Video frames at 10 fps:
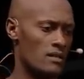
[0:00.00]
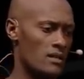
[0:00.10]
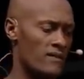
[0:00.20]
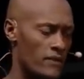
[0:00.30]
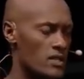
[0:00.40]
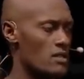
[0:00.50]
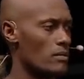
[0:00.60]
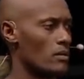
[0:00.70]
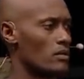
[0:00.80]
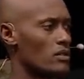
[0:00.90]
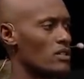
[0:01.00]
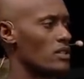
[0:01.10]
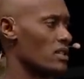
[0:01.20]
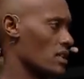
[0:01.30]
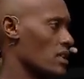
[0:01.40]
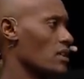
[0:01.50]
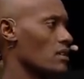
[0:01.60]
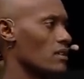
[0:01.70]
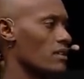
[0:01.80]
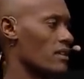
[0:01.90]
invisible, you can
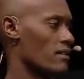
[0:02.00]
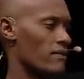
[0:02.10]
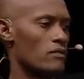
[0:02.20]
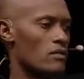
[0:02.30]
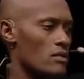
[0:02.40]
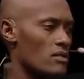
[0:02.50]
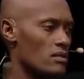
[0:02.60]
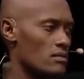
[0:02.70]
kill and therefore